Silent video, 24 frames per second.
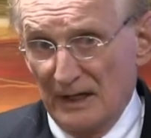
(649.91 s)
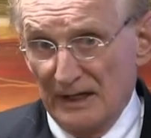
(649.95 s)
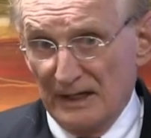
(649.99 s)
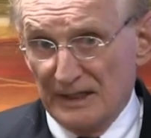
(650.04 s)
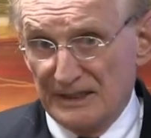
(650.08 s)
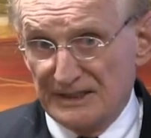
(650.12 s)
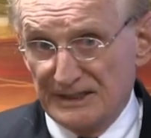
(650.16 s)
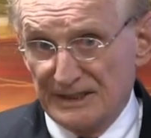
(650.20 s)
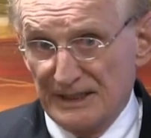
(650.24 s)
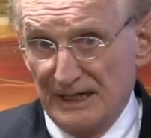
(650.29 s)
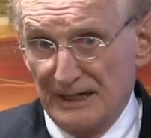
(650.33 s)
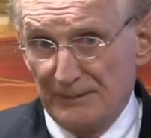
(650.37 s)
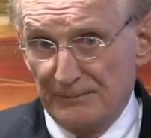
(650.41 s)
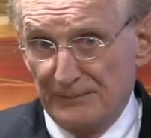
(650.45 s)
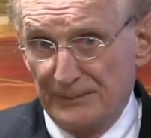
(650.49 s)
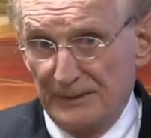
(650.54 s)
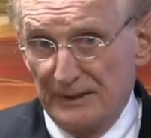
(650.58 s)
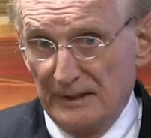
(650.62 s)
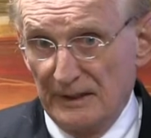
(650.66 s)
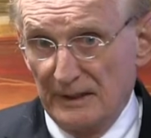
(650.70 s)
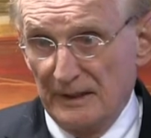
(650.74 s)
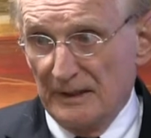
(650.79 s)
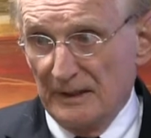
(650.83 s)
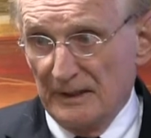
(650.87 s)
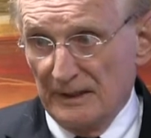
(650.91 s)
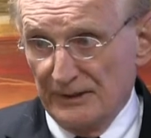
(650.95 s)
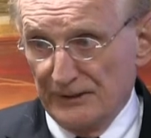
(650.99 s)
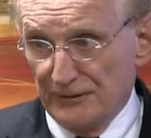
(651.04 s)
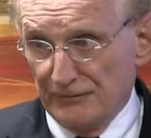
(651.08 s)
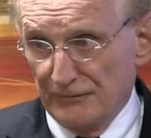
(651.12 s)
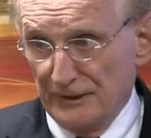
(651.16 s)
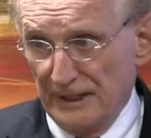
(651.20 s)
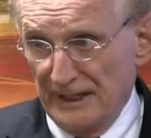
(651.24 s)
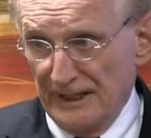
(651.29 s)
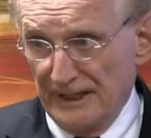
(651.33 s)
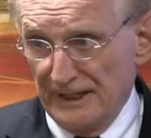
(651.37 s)
except the
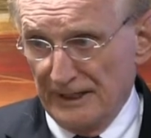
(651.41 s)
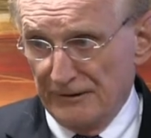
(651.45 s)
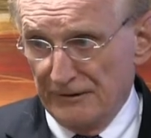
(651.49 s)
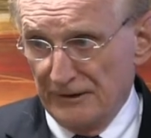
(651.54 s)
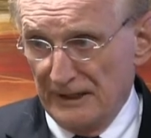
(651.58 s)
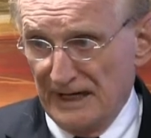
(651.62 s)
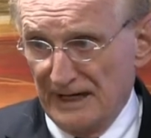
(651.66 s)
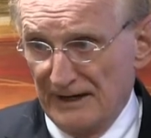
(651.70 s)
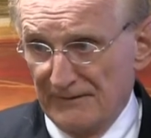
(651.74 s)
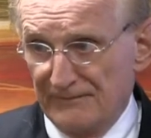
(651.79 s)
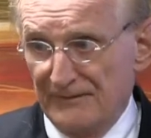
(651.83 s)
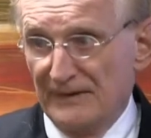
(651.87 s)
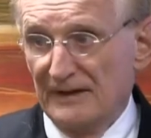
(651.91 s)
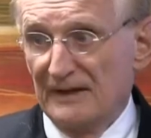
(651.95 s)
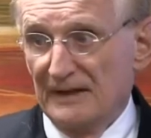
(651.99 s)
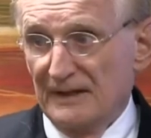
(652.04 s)
radiograph